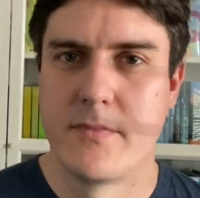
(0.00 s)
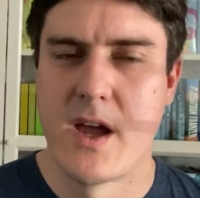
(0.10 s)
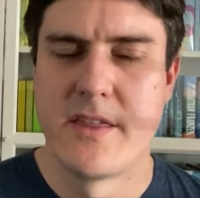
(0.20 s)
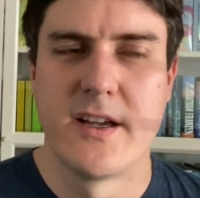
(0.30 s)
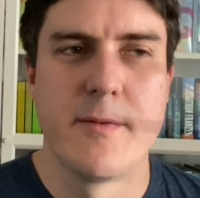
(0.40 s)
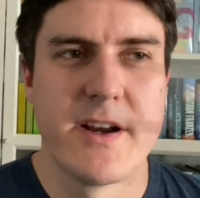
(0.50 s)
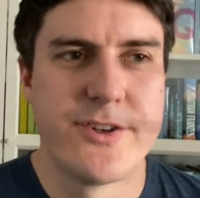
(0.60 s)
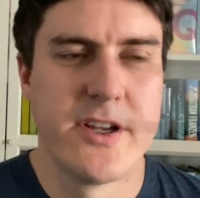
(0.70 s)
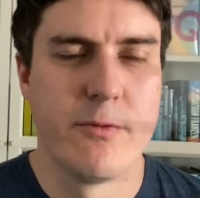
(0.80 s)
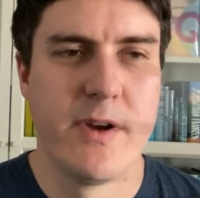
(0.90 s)
I think I'm
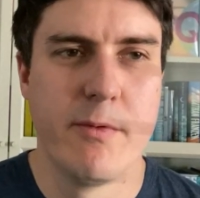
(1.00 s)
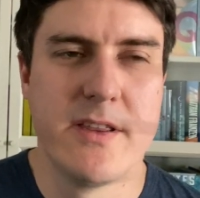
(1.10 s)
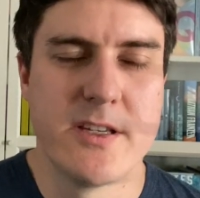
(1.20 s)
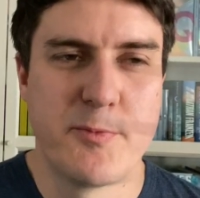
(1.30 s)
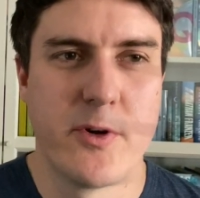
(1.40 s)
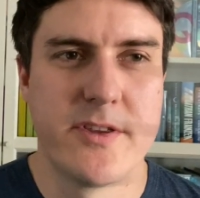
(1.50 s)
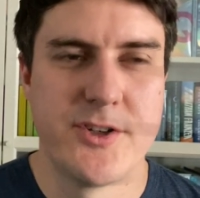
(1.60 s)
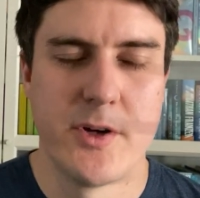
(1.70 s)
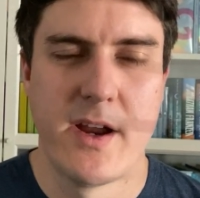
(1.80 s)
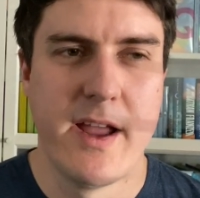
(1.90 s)
actually going to reread this book
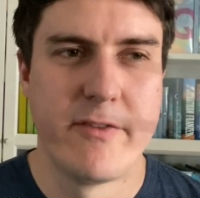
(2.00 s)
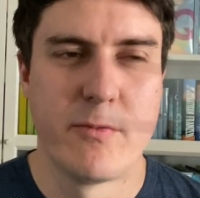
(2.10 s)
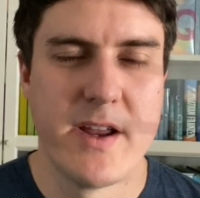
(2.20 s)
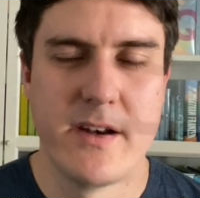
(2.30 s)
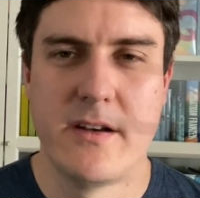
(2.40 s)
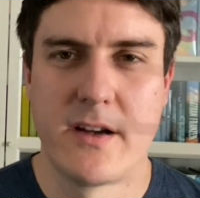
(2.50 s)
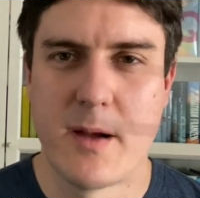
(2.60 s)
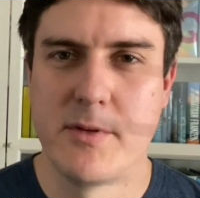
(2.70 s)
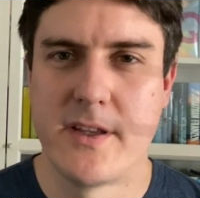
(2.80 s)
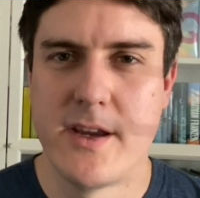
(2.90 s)
this year. I haven't read it in a
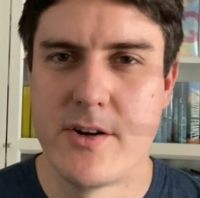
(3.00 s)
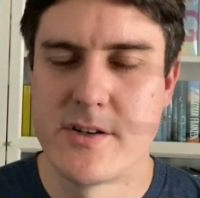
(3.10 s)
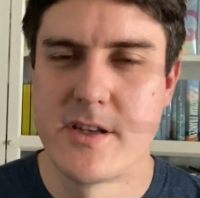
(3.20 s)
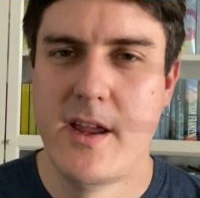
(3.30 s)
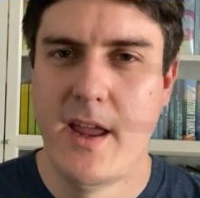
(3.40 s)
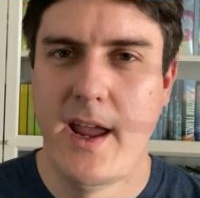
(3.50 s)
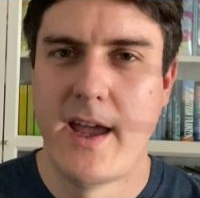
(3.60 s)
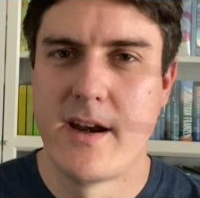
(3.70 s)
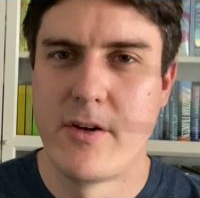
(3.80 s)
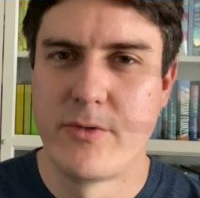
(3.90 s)
couple of years,
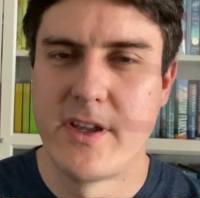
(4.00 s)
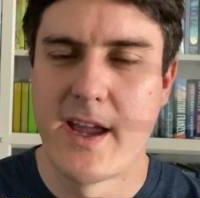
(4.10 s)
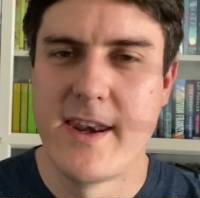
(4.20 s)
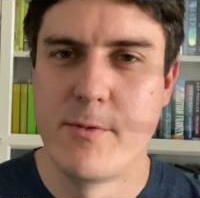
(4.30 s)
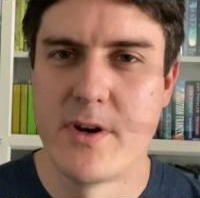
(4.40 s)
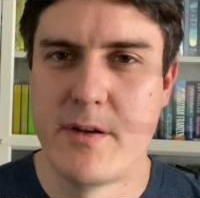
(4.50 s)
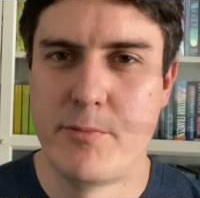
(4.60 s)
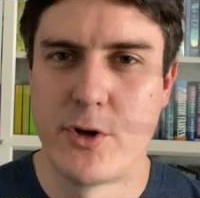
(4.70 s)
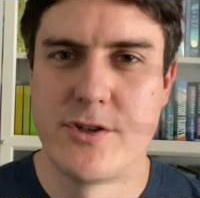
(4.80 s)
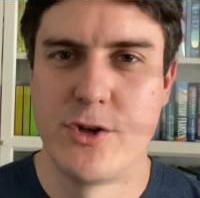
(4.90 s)
and I don't think anyone on
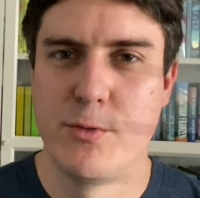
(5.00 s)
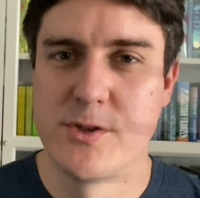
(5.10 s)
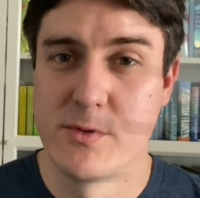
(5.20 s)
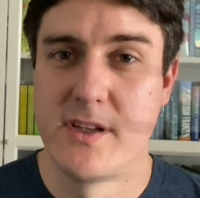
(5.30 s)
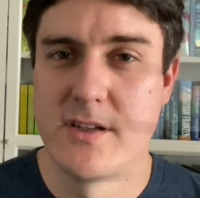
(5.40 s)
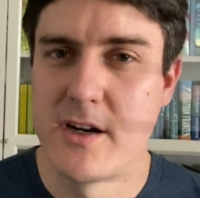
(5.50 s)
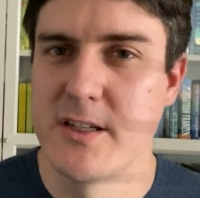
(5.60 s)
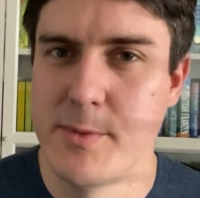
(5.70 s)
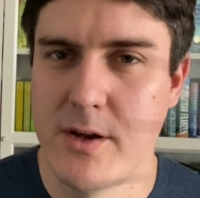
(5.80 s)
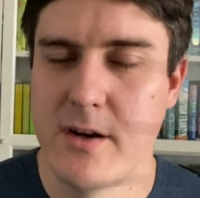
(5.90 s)
BookTube has really talked
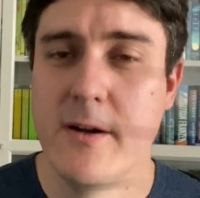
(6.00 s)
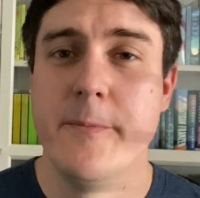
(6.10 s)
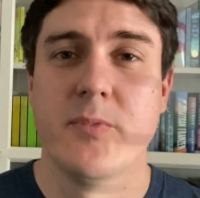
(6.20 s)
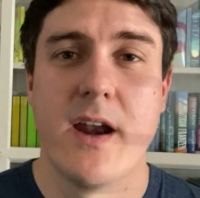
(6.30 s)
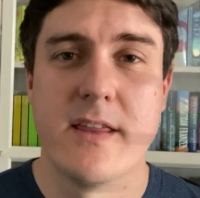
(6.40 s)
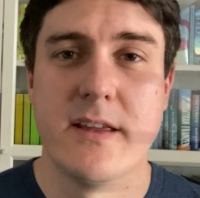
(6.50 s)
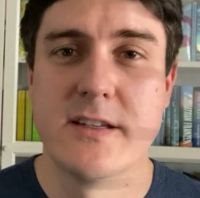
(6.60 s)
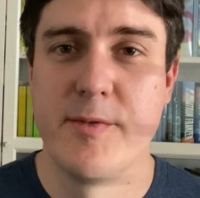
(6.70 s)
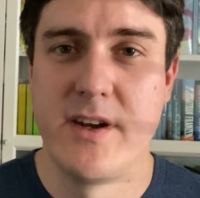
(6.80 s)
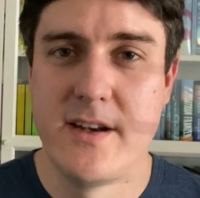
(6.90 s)
about it, and I think
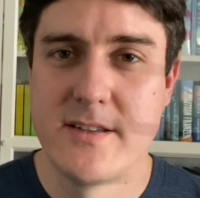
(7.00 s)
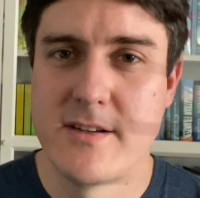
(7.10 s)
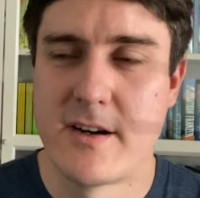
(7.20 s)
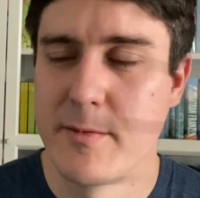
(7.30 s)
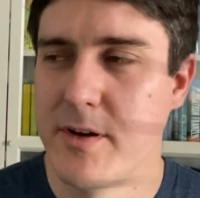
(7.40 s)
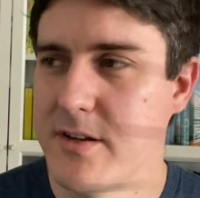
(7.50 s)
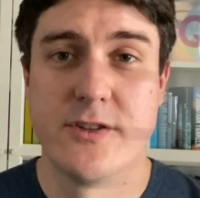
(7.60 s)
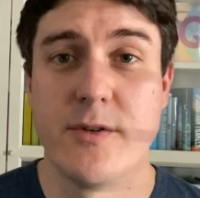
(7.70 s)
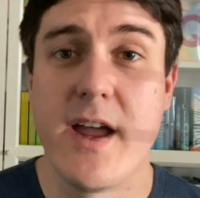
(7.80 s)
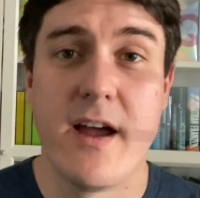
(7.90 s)
somebody needs to talk about it.
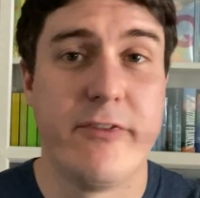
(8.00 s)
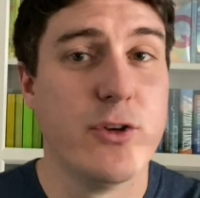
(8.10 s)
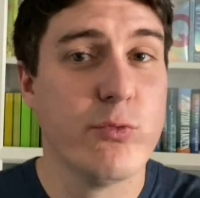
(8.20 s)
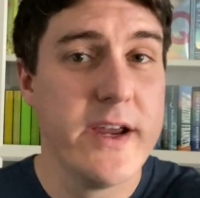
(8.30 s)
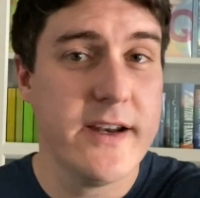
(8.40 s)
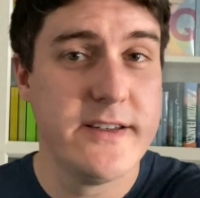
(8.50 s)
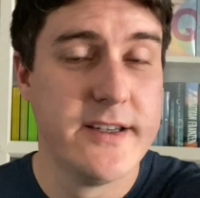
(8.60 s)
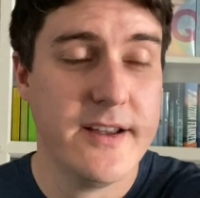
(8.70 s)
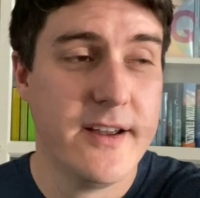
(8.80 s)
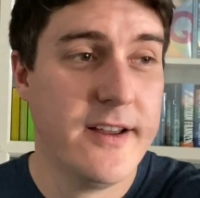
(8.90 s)
So yeah, if you read
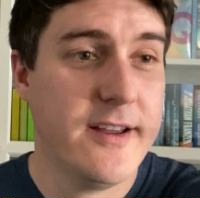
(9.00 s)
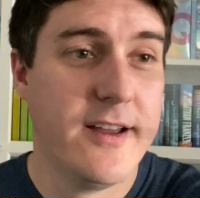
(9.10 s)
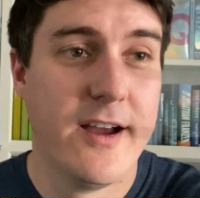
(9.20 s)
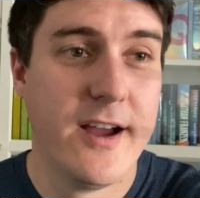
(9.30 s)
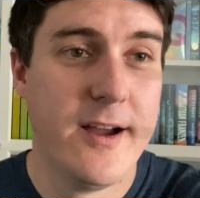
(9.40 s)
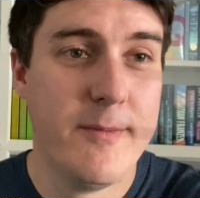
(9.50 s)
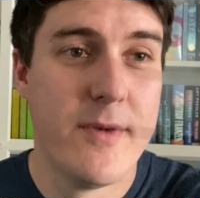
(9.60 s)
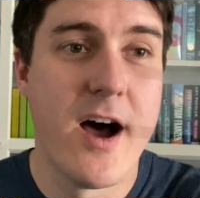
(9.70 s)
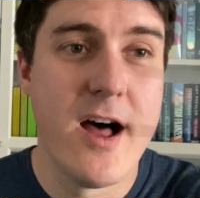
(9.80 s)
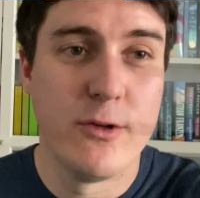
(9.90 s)
it,
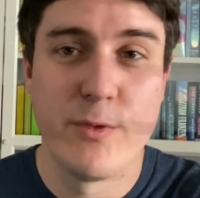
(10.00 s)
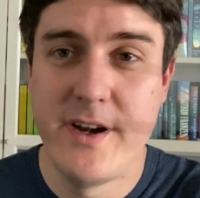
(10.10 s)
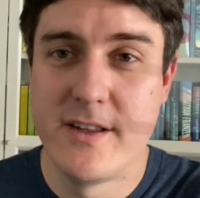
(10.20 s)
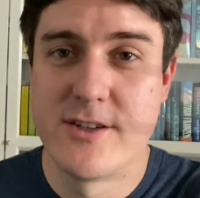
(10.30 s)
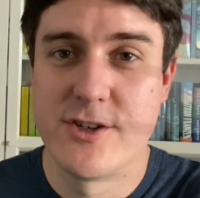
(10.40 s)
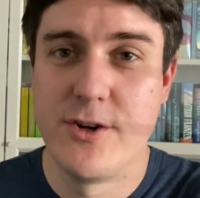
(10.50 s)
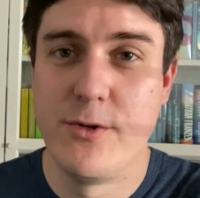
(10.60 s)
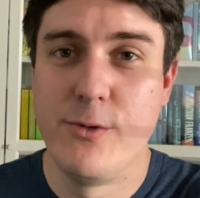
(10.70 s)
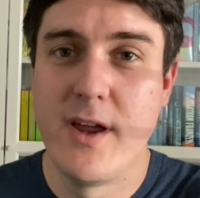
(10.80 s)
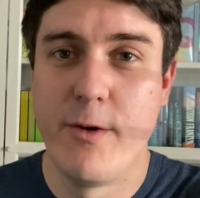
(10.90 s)
I'll read it
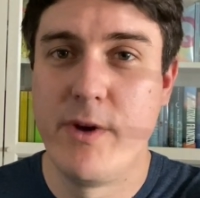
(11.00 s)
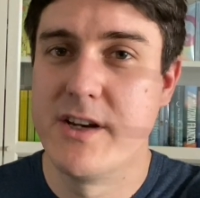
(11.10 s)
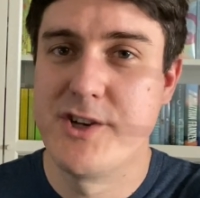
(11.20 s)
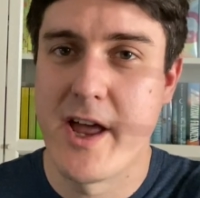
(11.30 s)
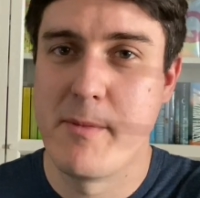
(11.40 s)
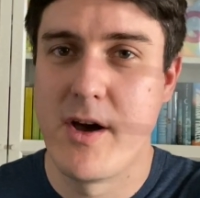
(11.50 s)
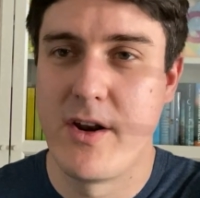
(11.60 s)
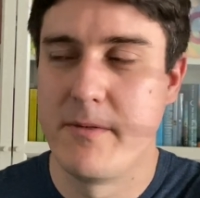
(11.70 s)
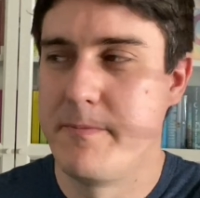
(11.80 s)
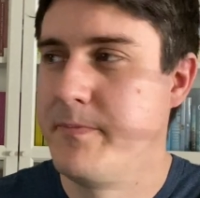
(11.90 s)
soon, and we can chat about
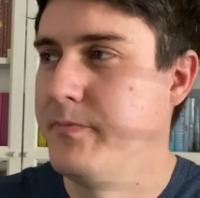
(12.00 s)
it.